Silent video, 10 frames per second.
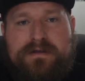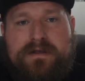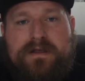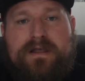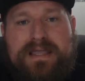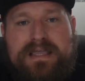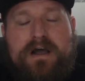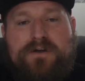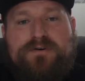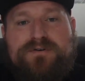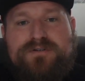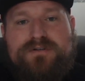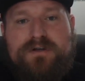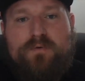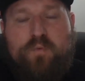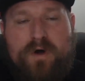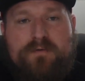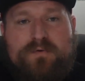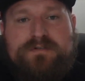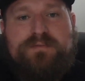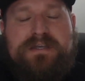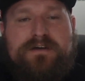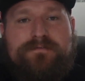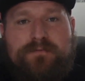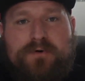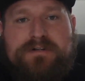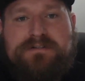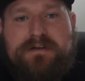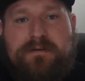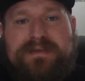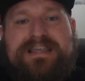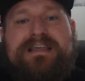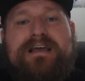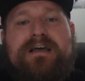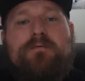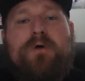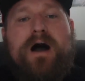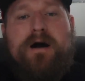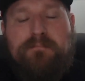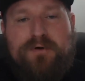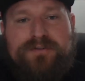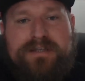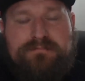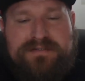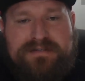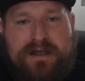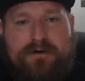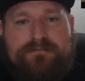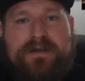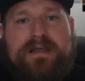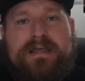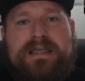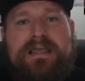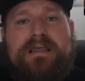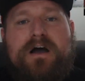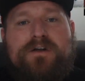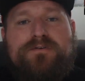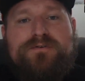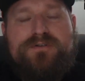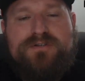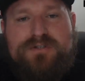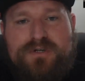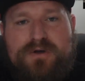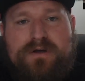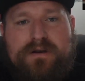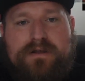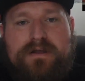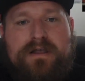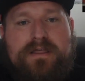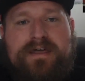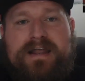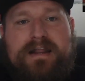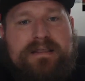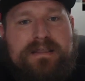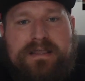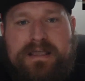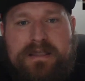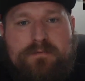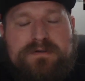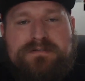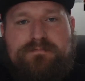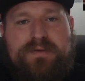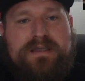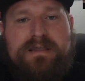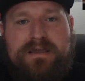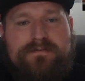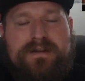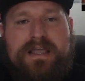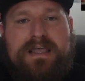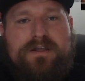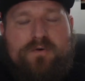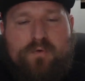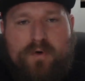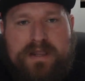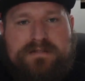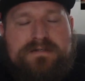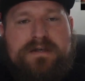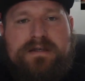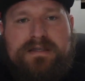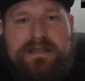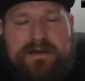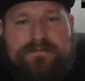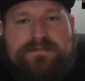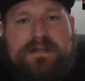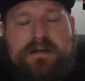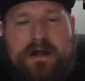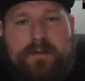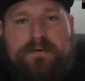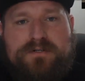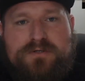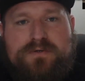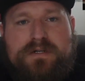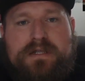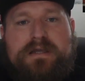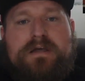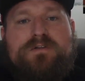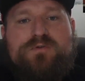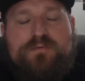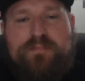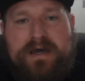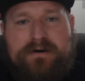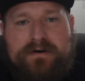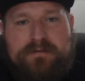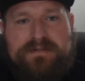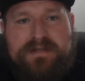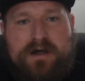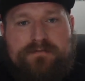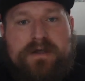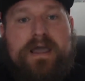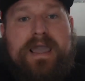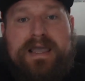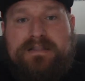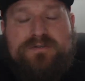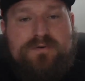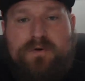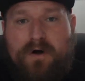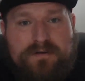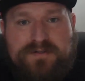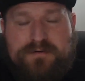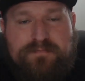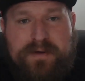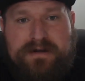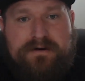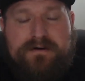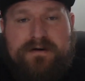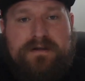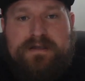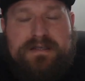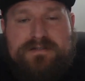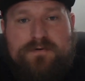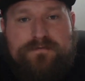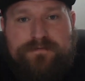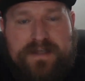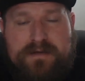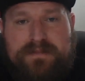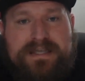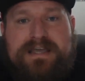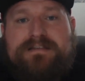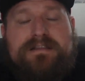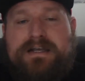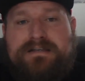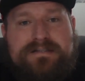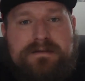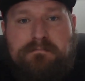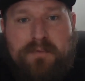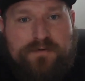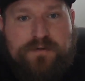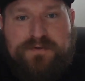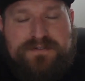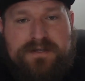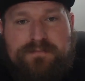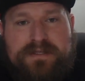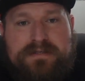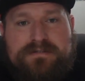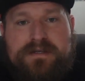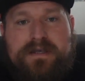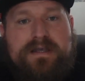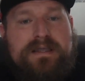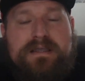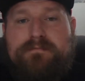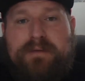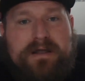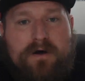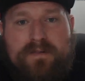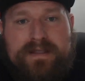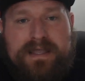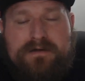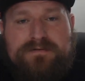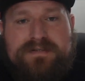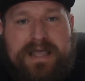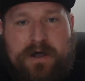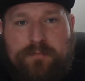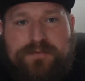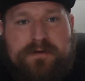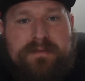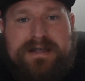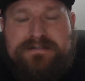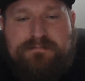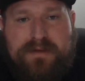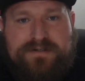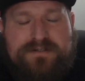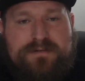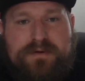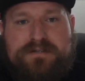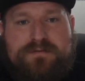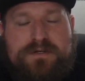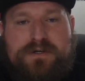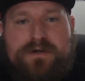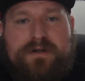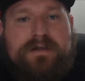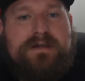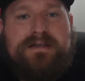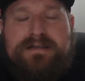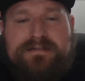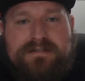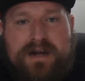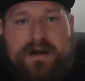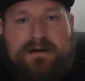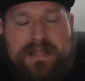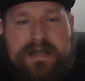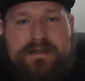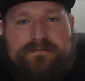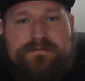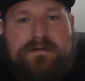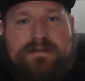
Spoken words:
He understood what was being afforded to him. He humbled himself. He understood that he was being given a great gift and an opportunity to better himself and to also better his own family. He has, like I said, multiple siblings. He, by all accounts, helped them as much as he possibly could his entire life.